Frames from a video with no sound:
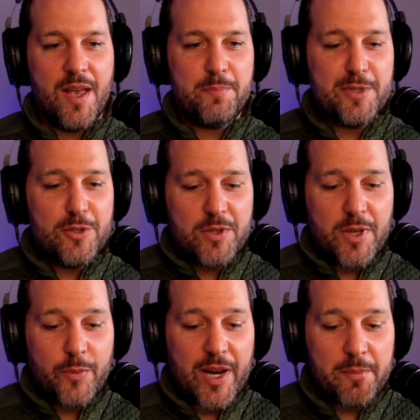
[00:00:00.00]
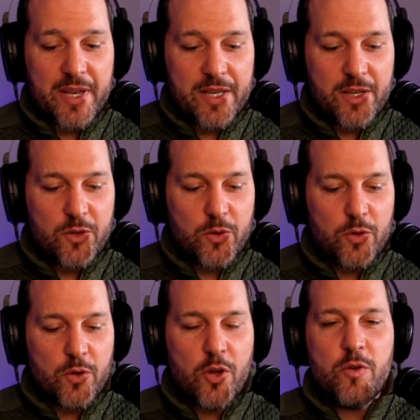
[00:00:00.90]
Absolutely. Well, I mean,
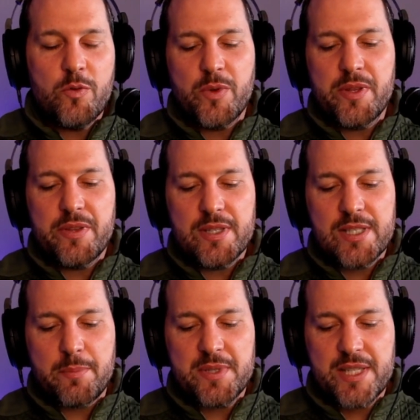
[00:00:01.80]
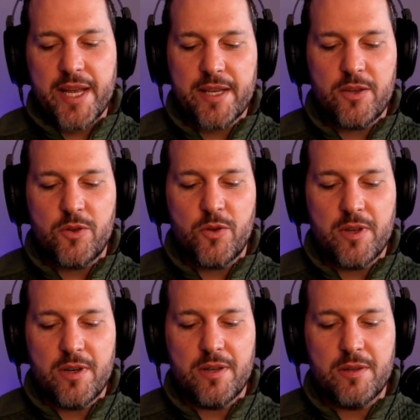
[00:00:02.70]
with Substack, you
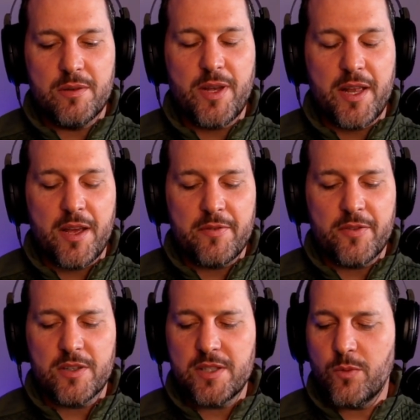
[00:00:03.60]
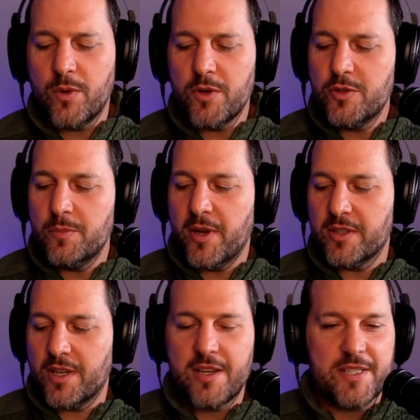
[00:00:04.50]
can, and I've got 1 or 2
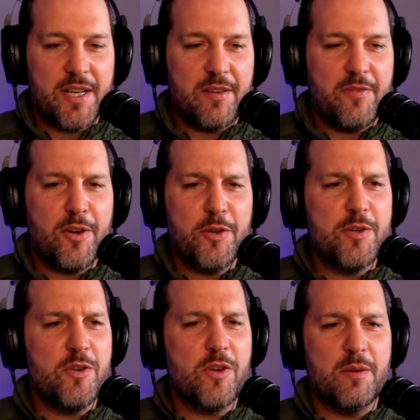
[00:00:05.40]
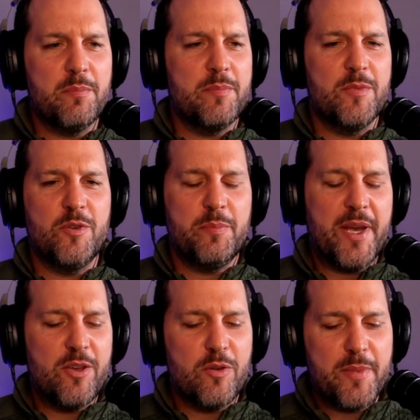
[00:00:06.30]
podcasts that I follow, and you
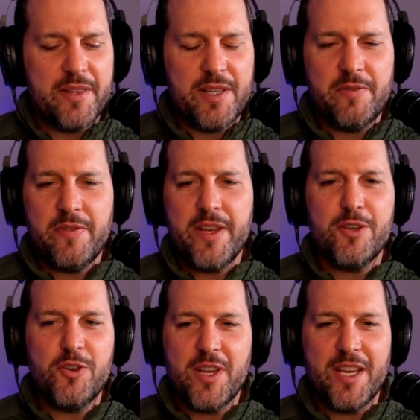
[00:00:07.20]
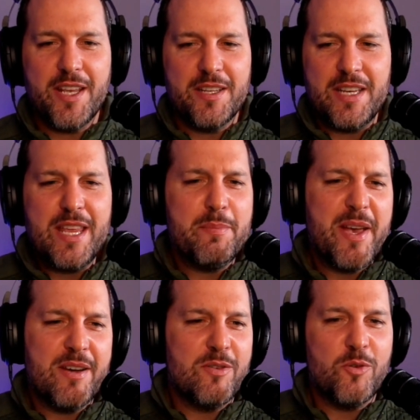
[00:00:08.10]
pay your monthly fee, and you can get an
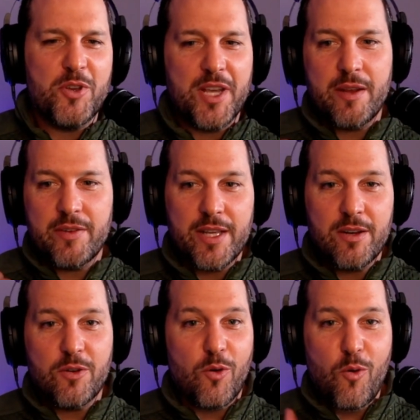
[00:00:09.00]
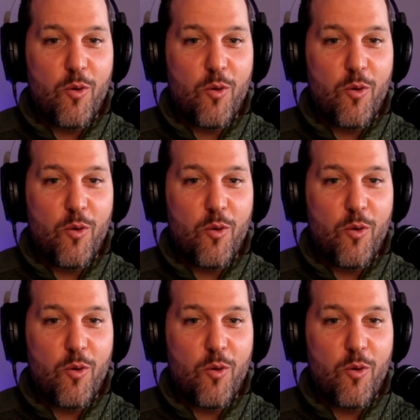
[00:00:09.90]
email, or you can get on a